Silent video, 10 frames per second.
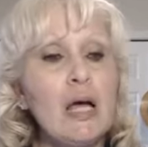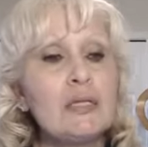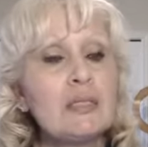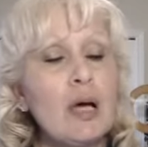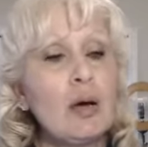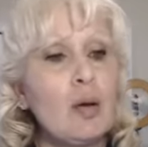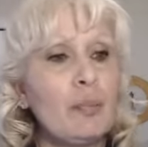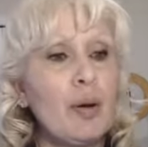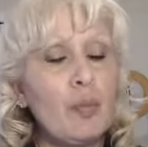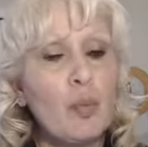so
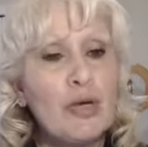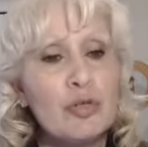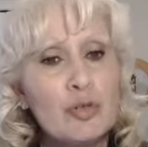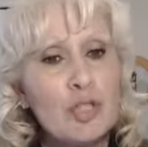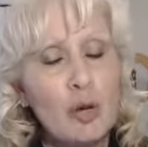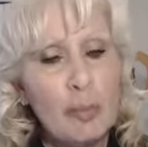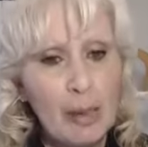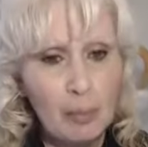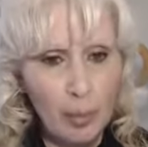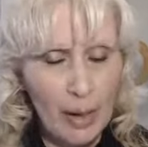but we use our
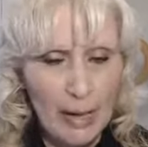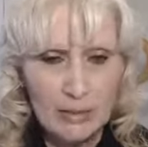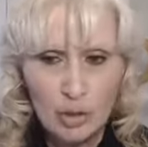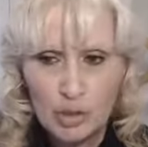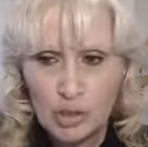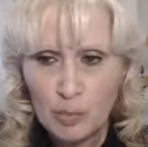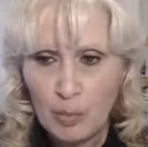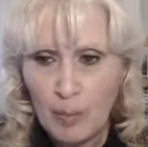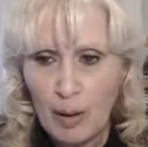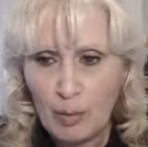big brains our
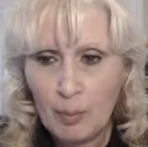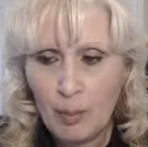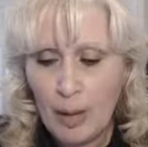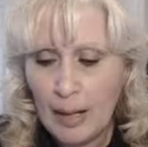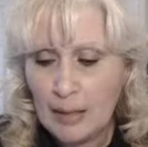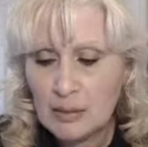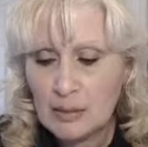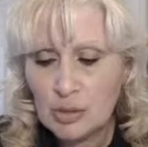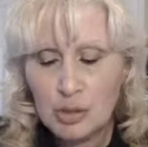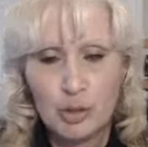superpower
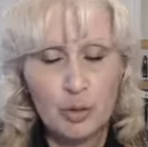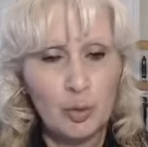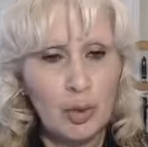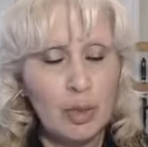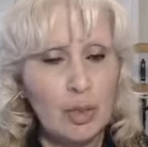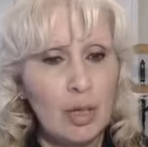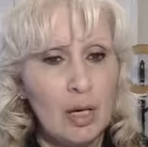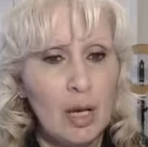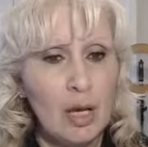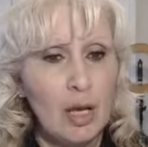brains to
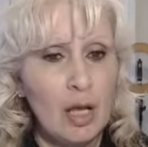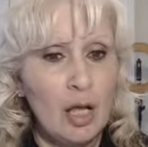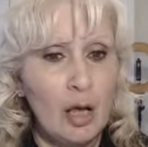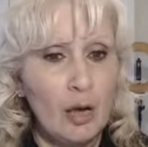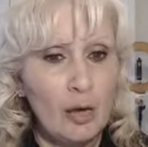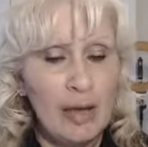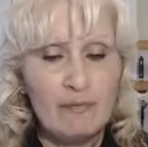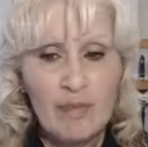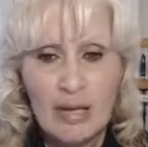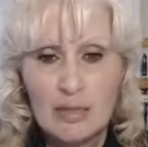
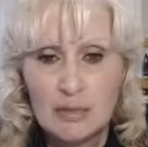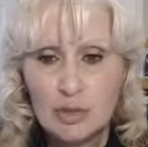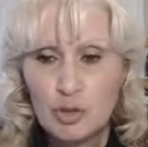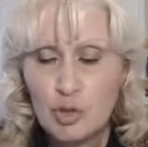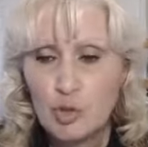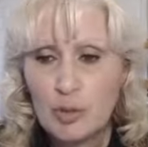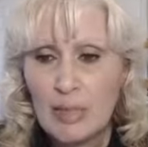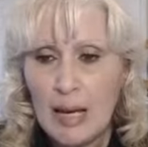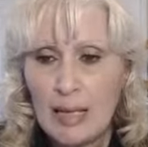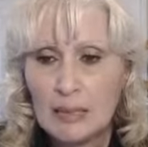invent to
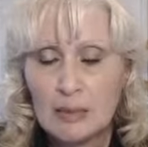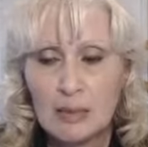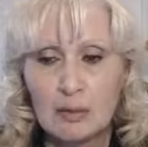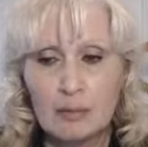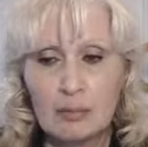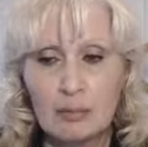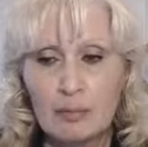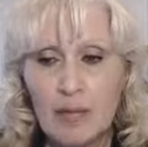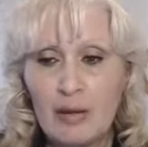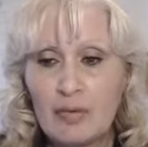create
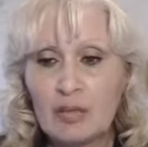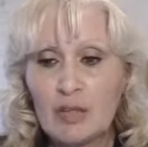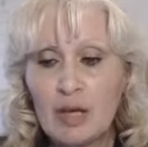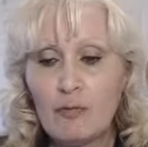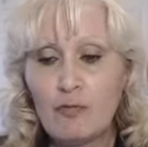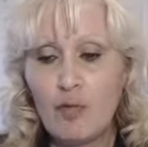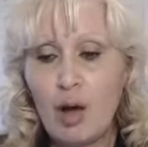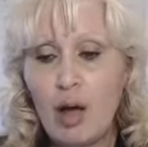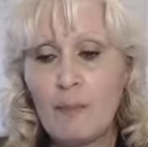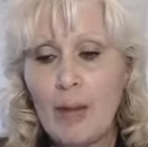everything
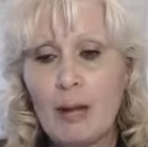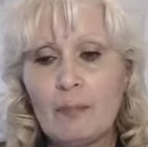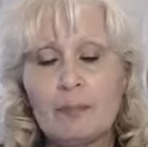from